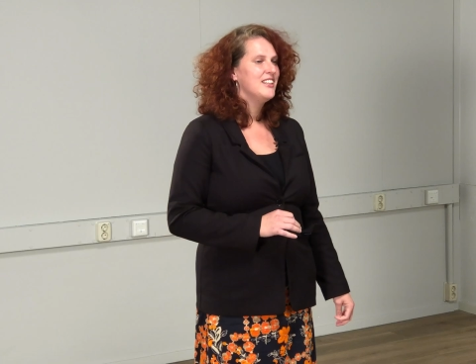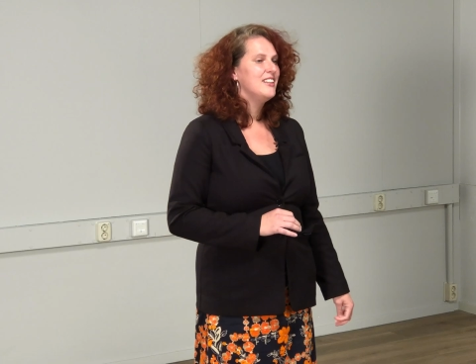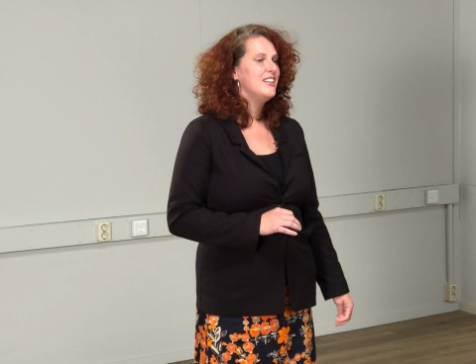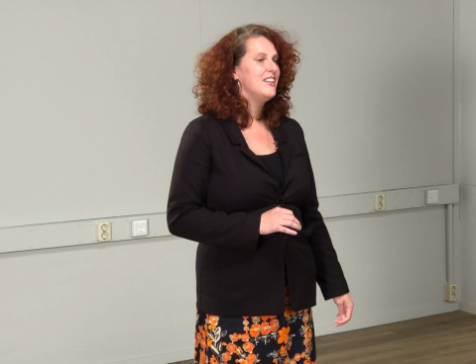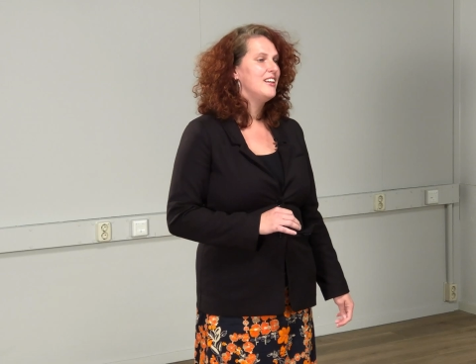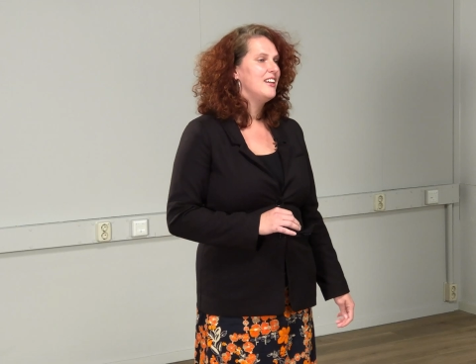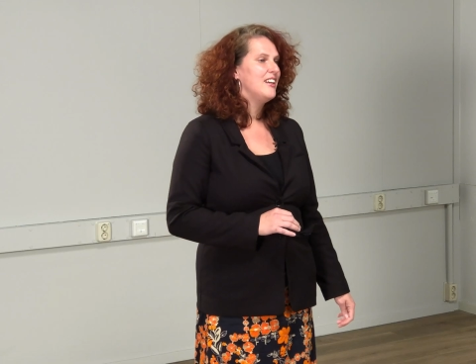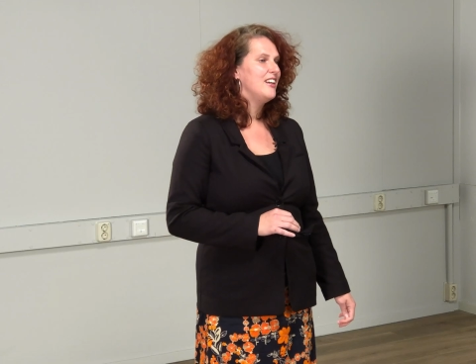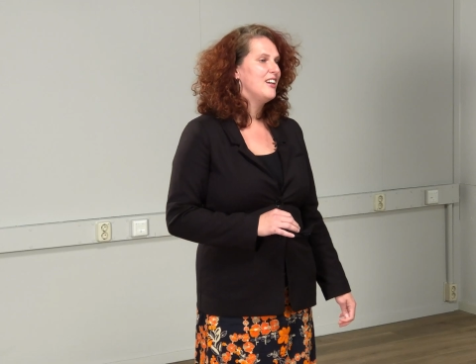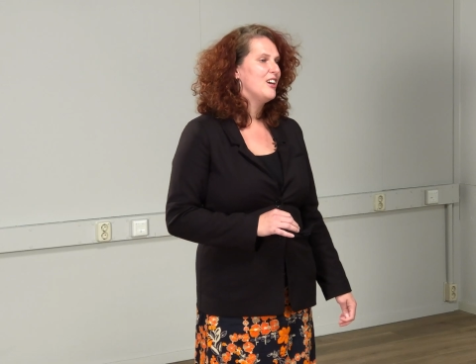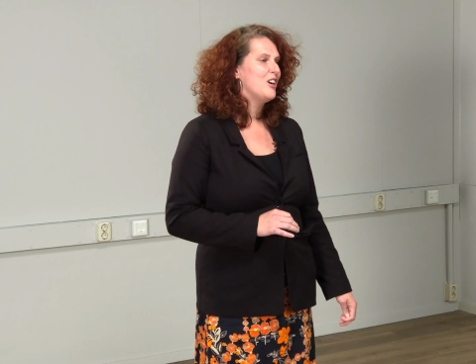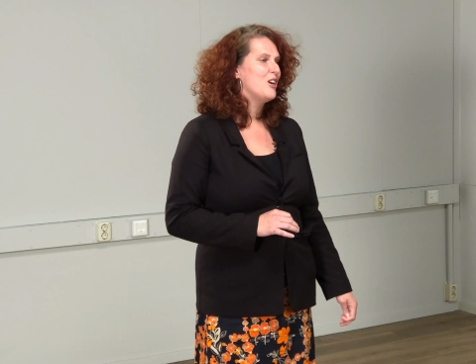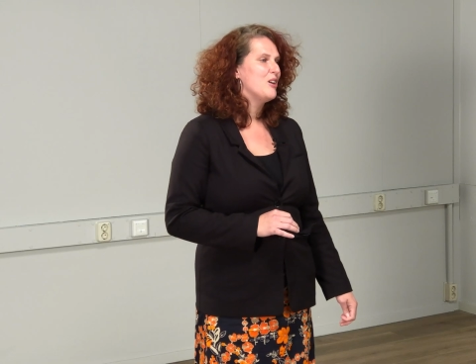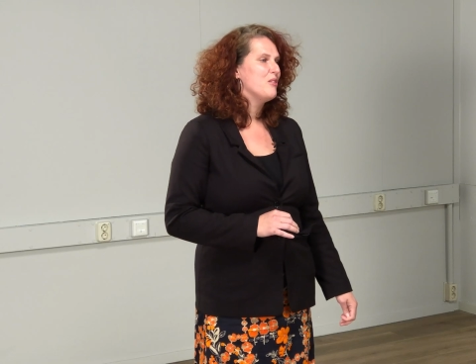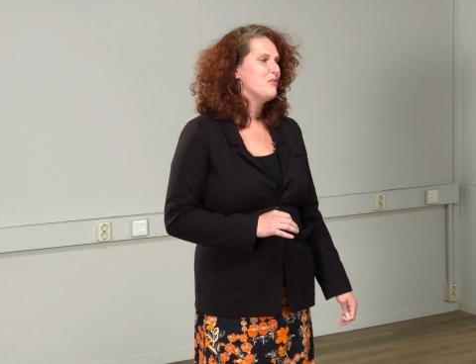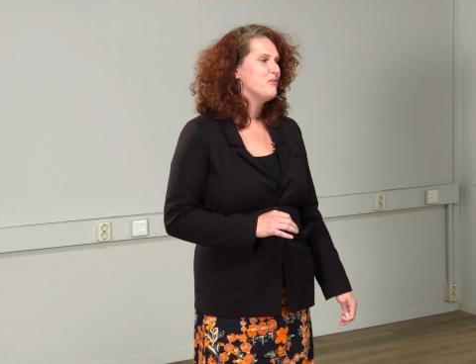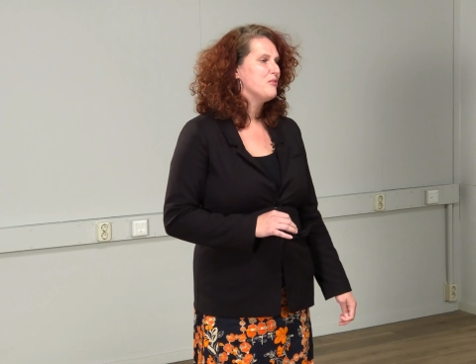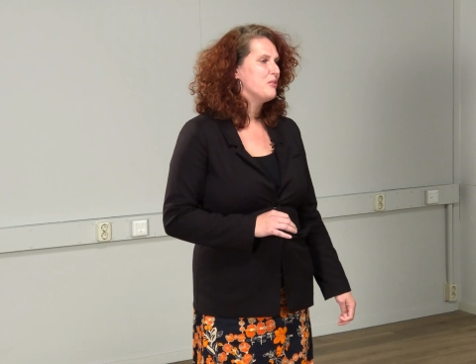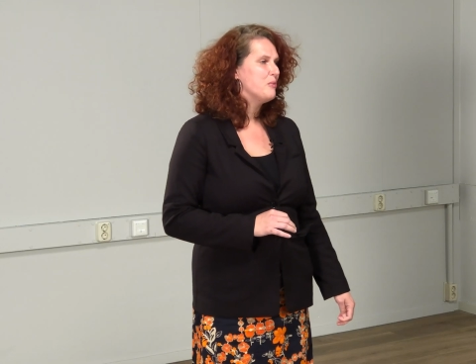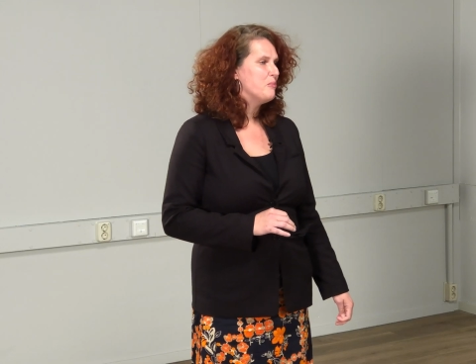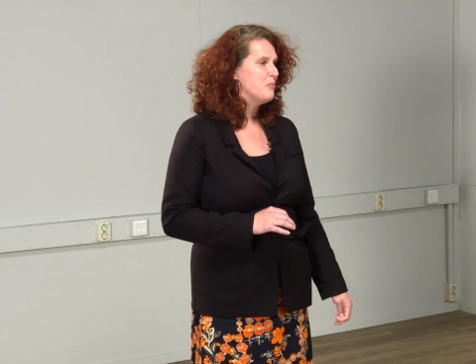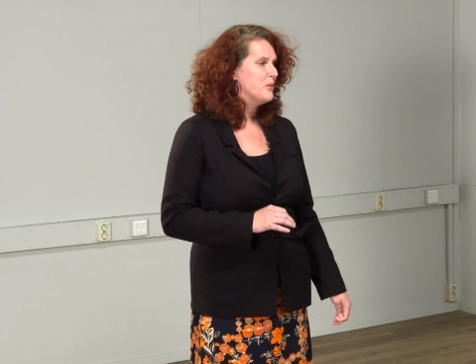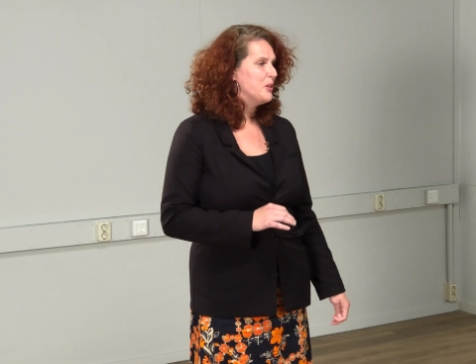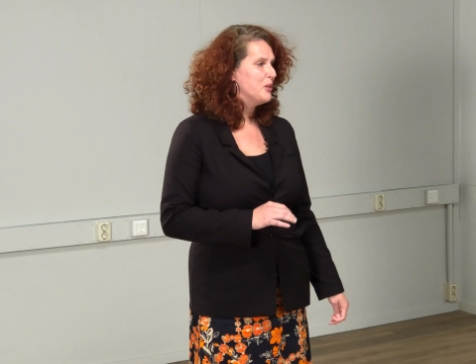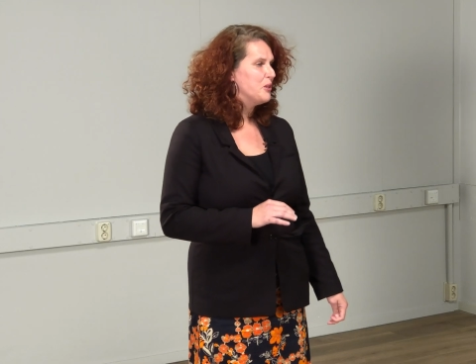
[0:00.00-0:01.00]
They are
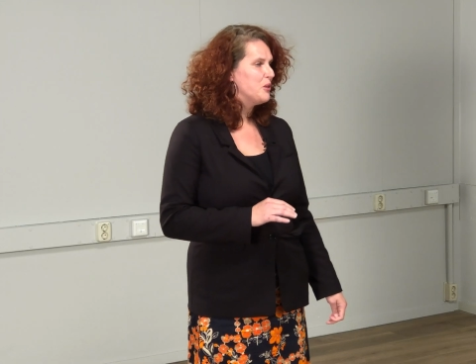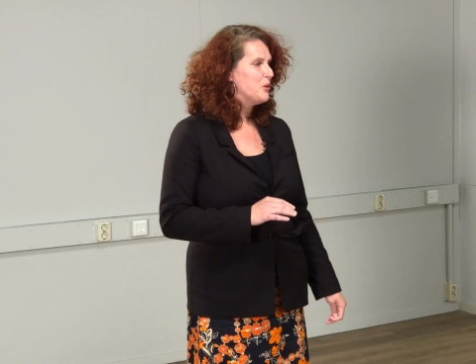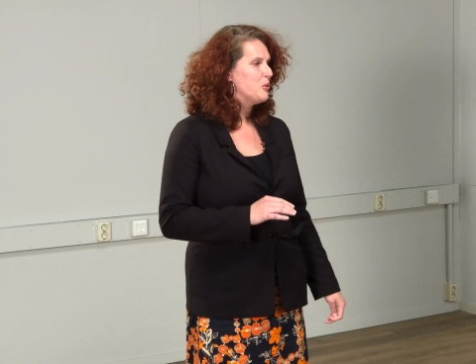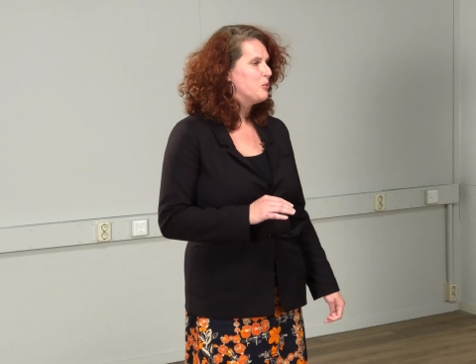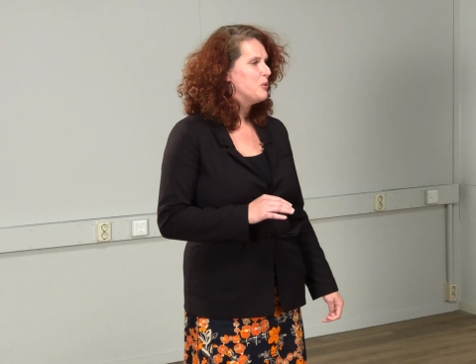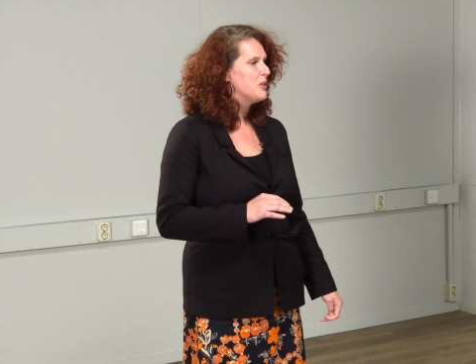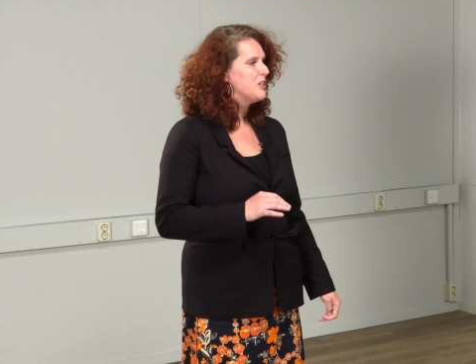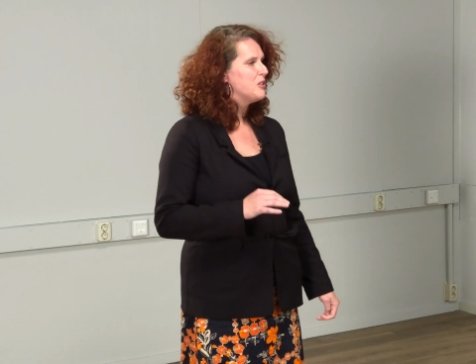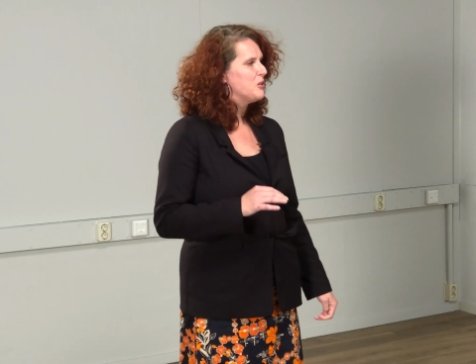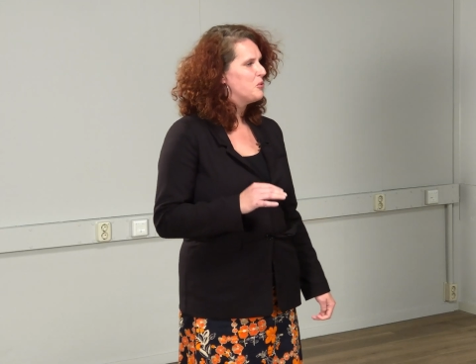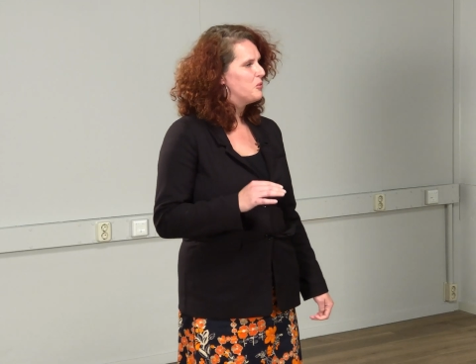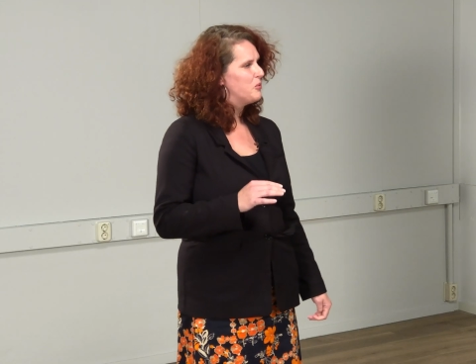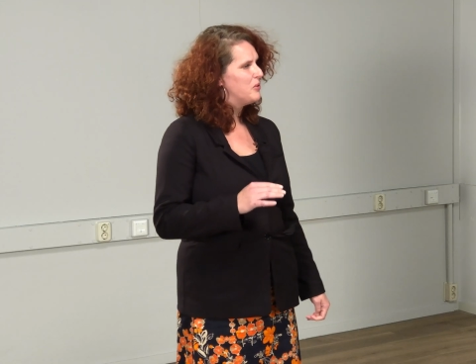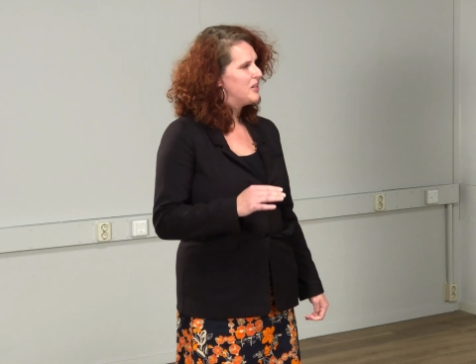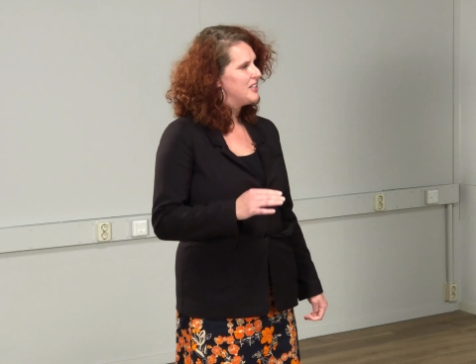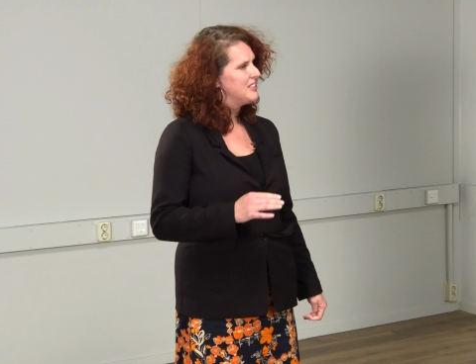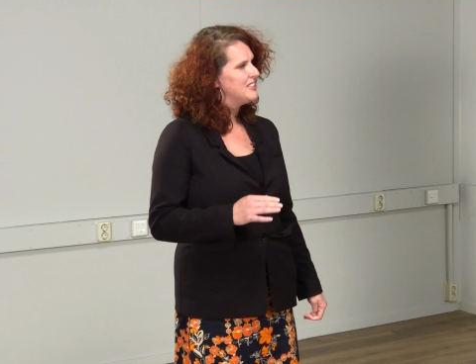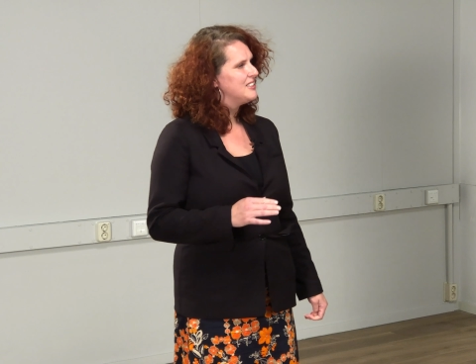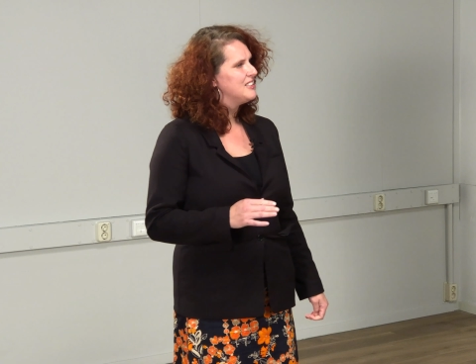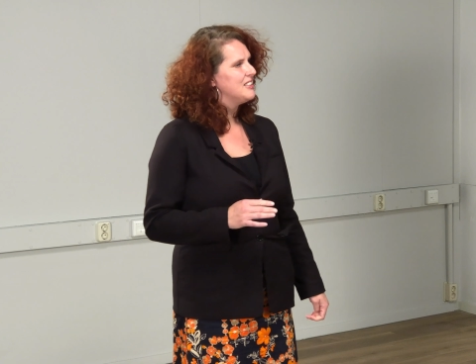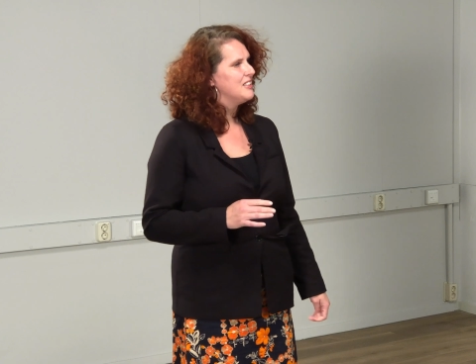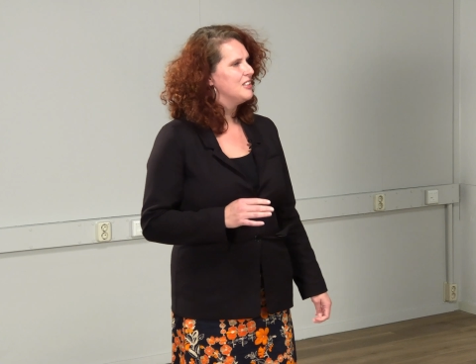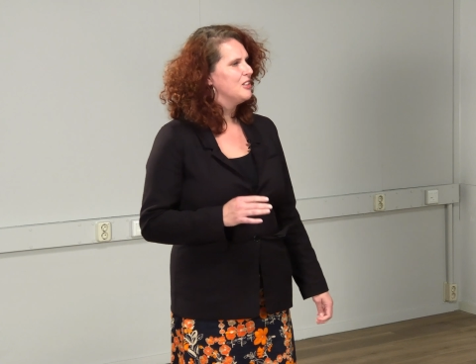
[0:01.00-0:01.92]
familiar with the rats